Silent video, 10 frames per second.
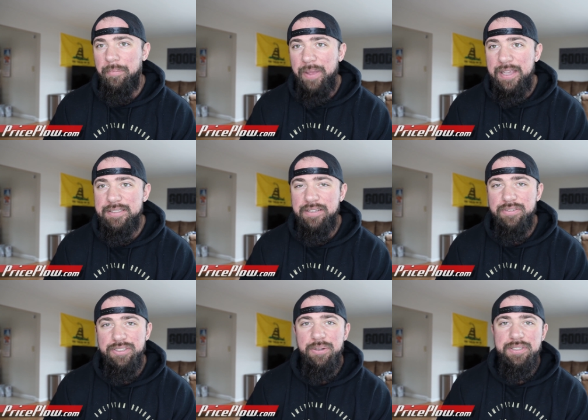base
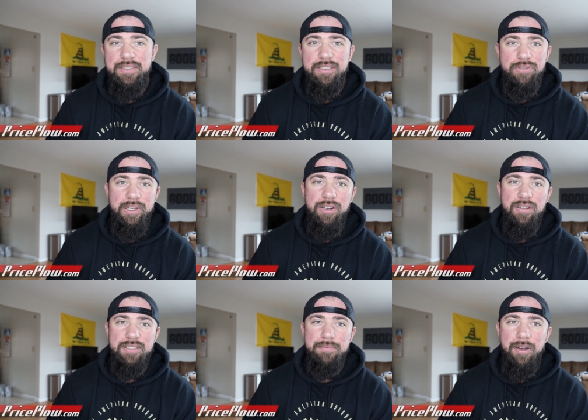level knows that citrulline
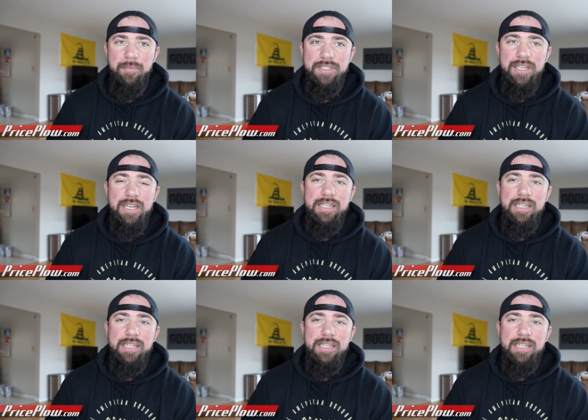causes pumps.